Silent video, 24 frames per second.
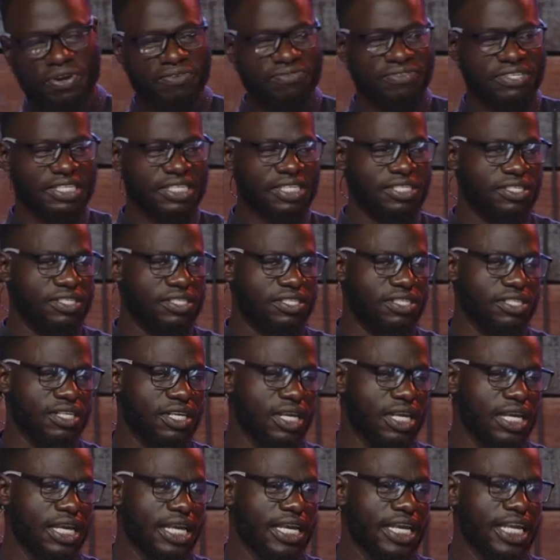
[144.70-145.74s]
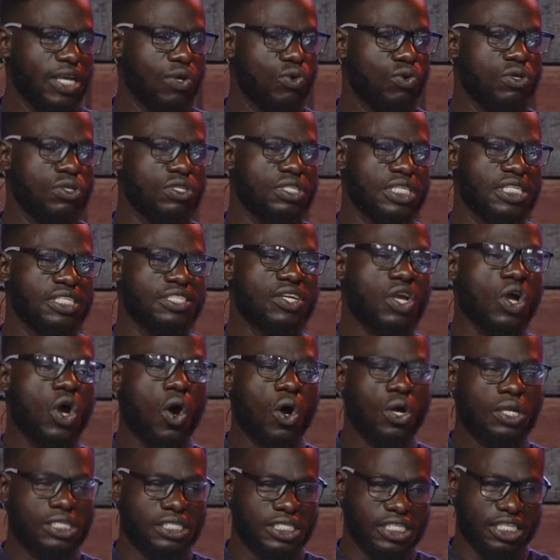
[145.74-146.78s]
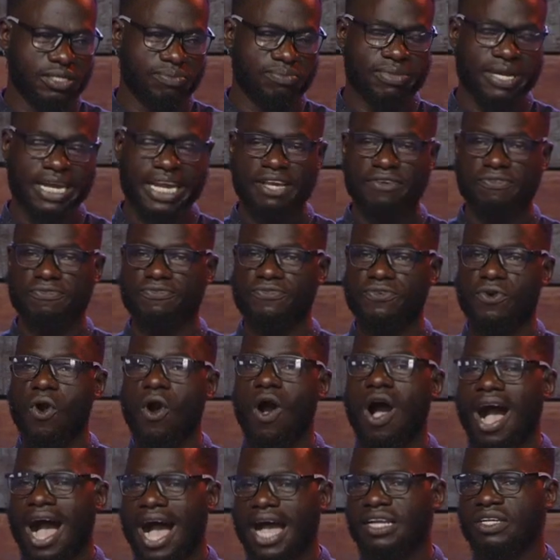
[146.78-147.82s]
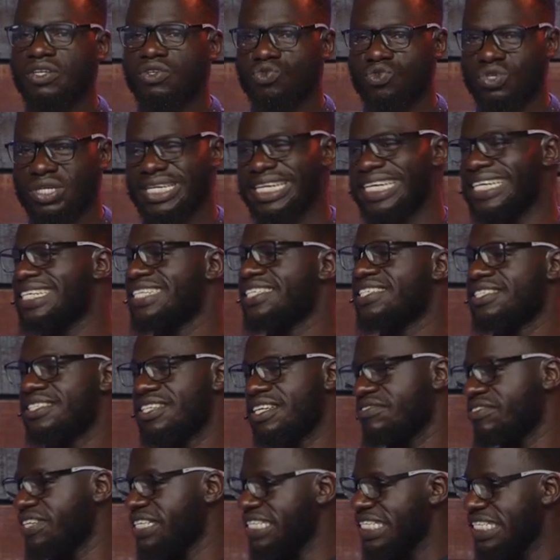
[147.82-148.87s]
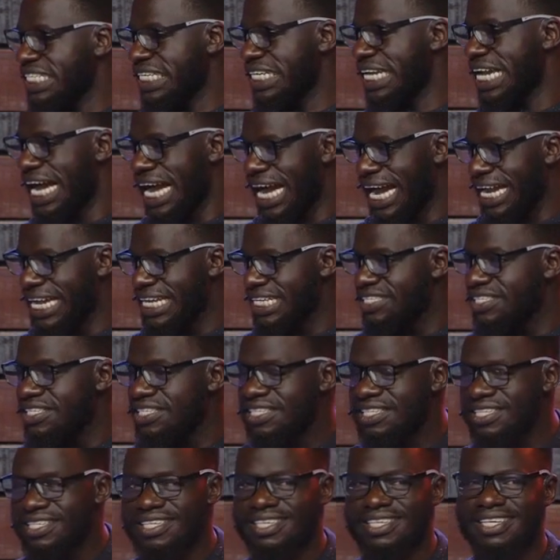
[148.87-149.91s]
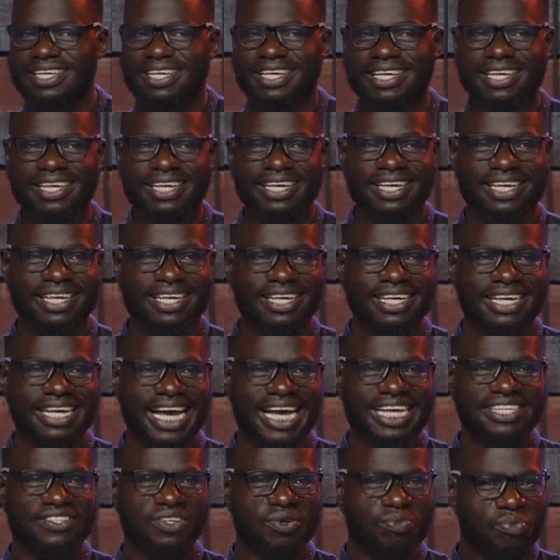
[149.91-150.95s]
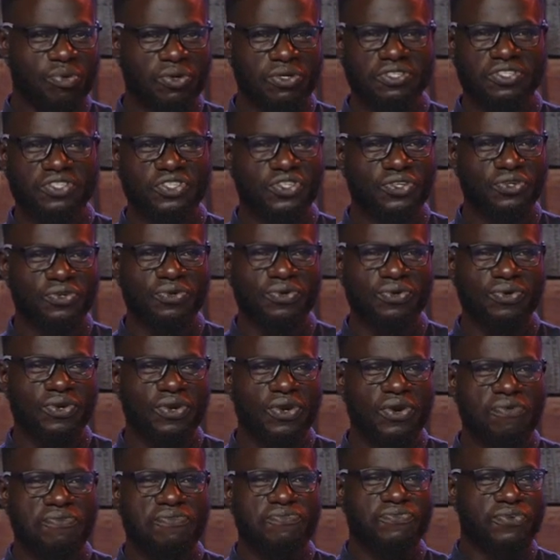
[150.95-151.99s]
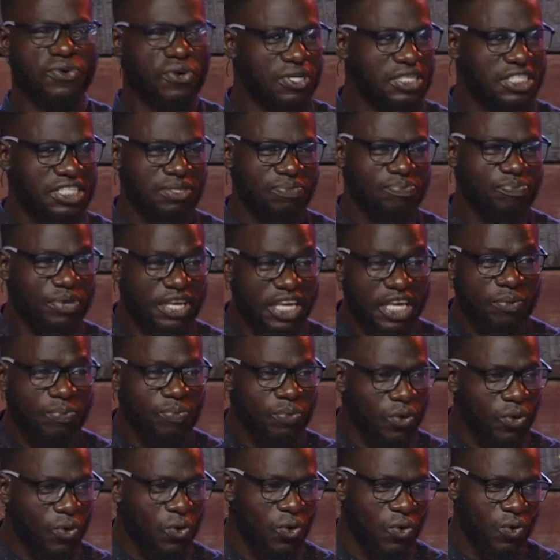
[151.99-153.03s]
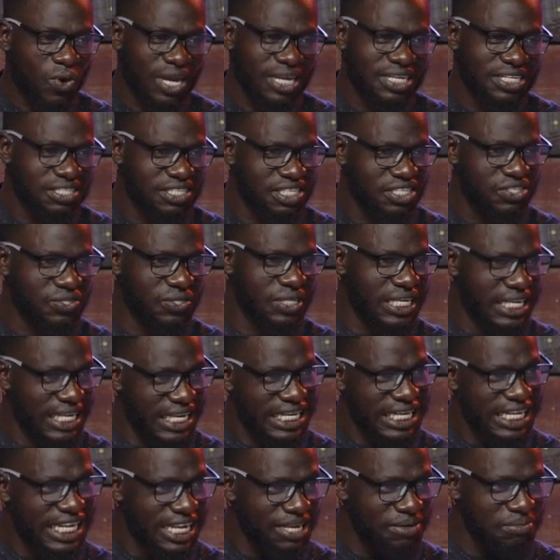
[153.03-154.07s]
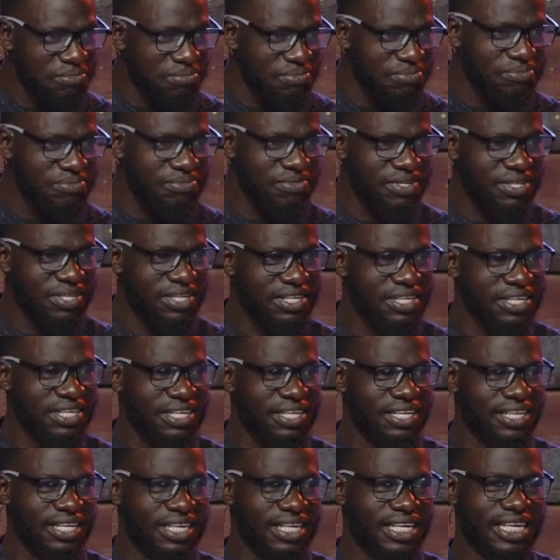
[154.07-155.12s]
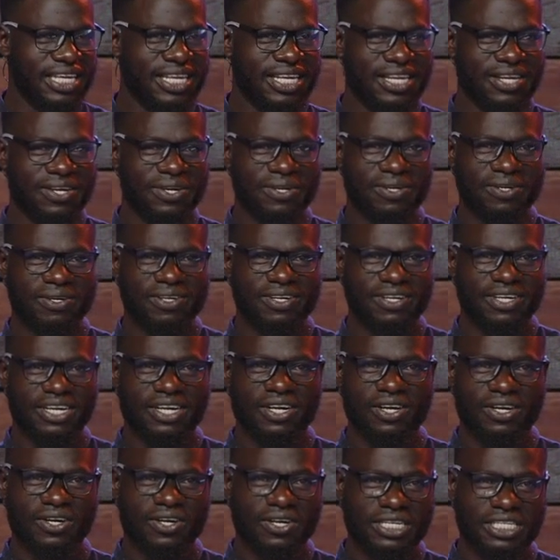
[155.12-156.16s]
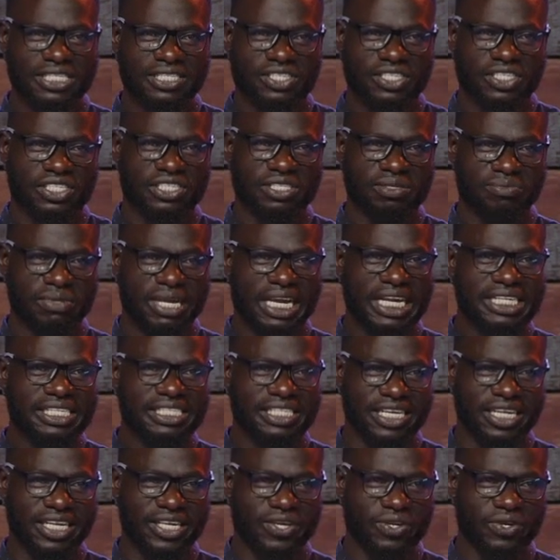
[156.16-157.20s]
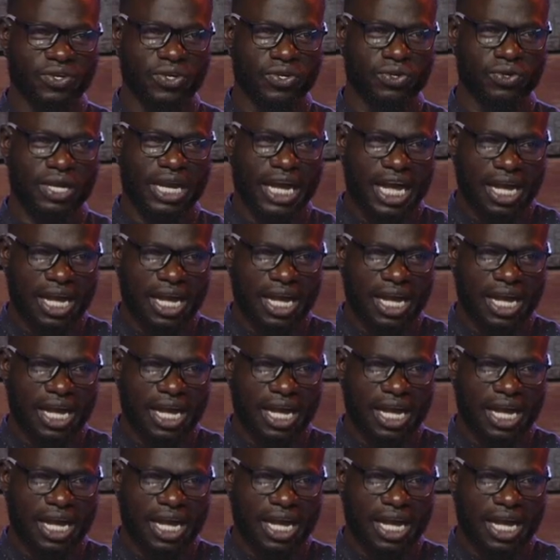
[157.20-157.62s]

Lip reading: providence, he was escorted by 470 guys as opposed to 40 people who wanted to kill him. You know, God is just amazing. You know, you